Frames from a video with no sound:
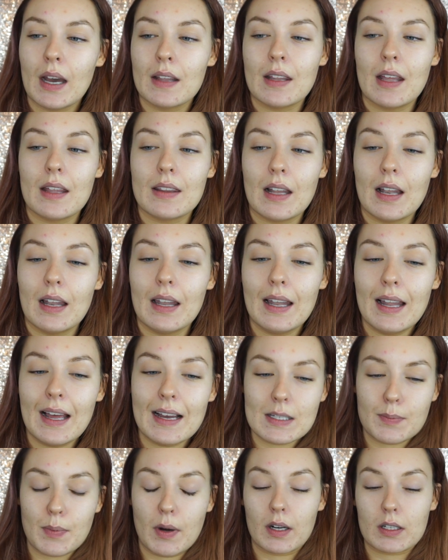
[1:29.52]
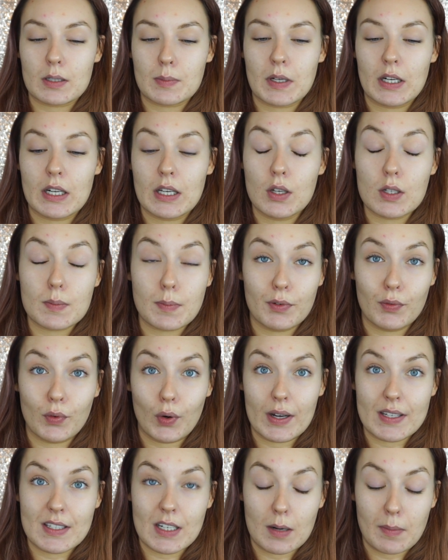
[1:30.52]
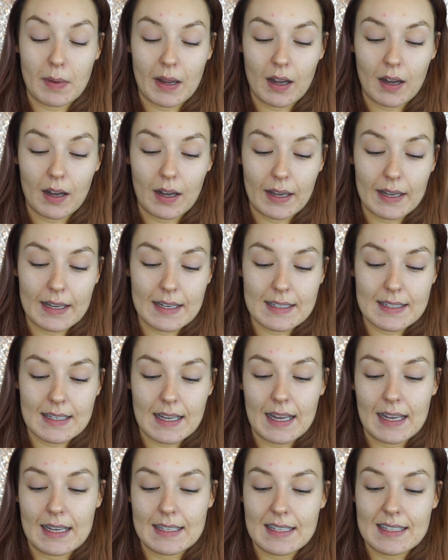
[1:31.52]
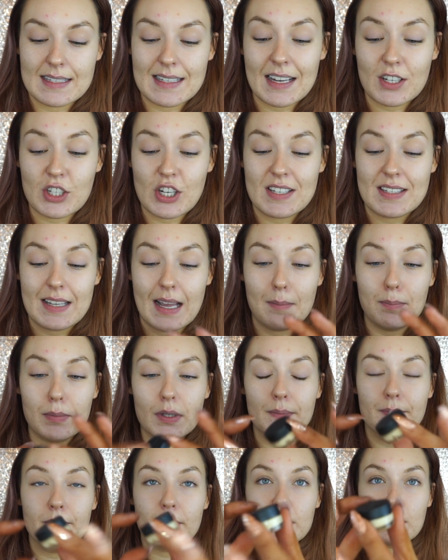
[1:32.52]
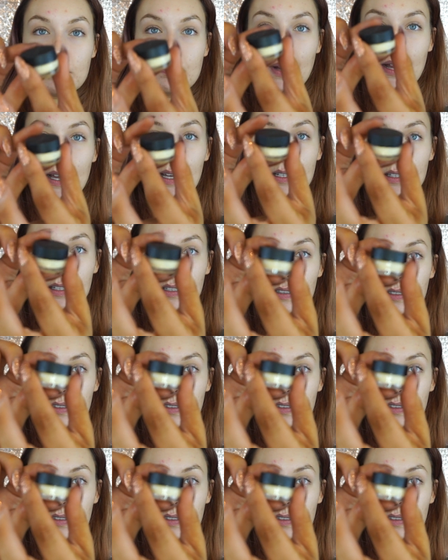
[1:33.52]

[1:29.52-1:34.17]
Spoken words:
And then the last product I'm going to use before I start my eyes is, it's actually a sample from MAC.